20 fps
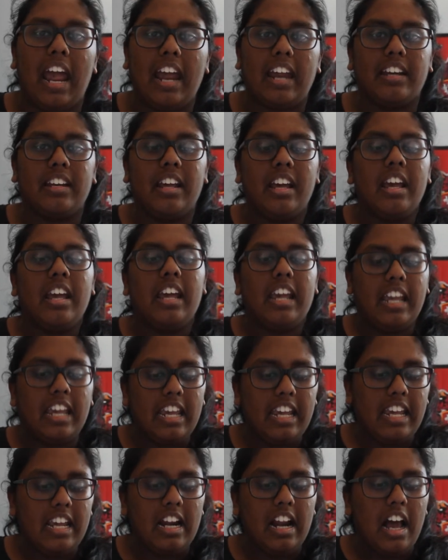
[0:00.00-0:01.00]
And
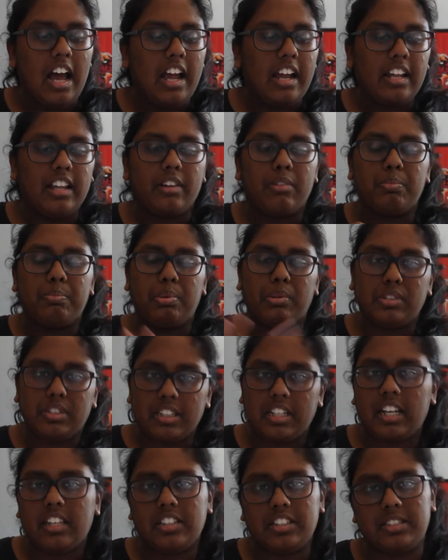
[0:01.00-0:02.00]
he and I put
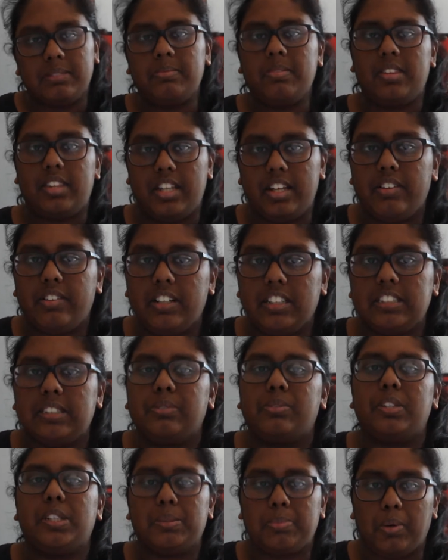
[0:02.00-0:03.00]
together some theories,
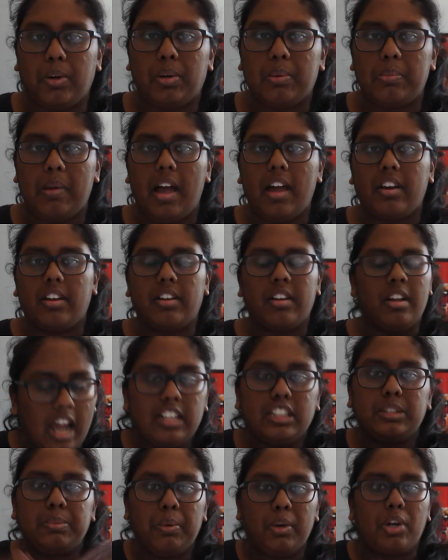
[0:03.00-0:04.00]
and we spoke about it,
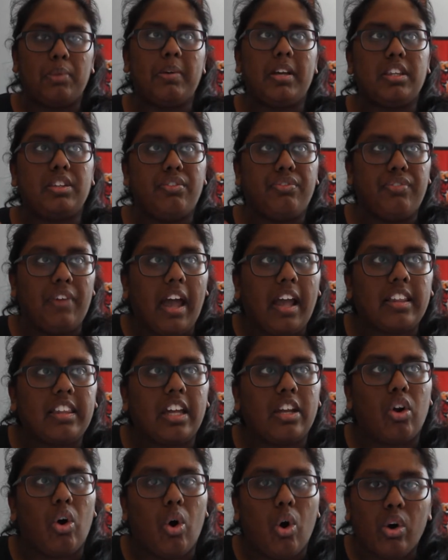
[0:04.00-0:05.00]
and spoke about the fact
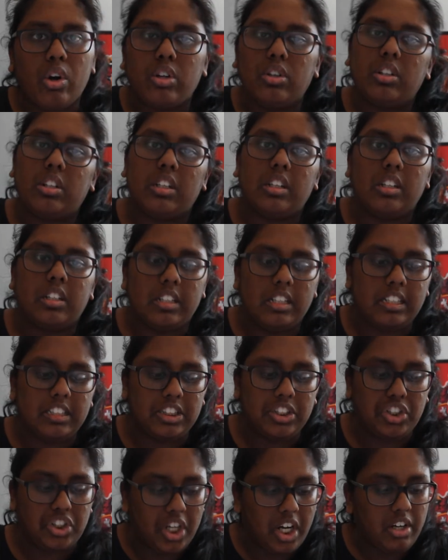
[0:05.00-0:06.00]
that oil
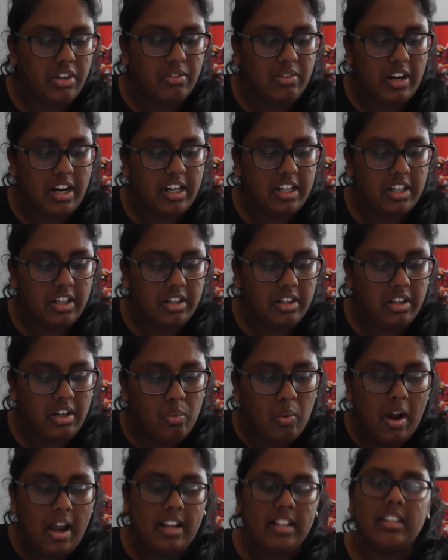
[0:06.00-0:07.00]
is generated
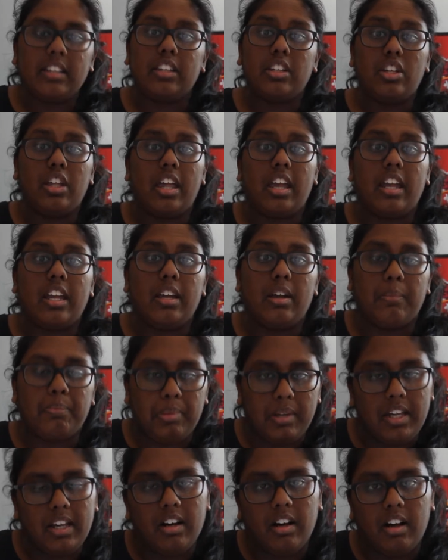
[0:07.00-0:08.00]
when they
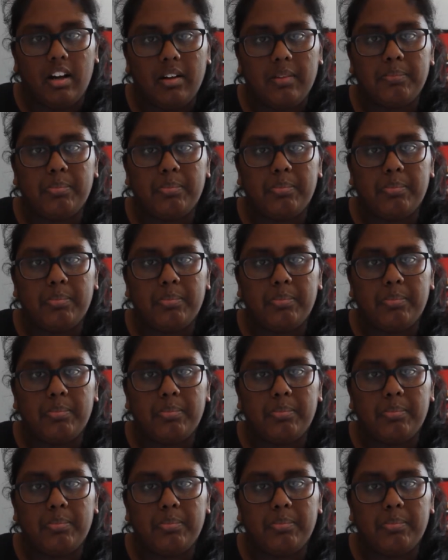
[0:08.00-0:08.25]
appear,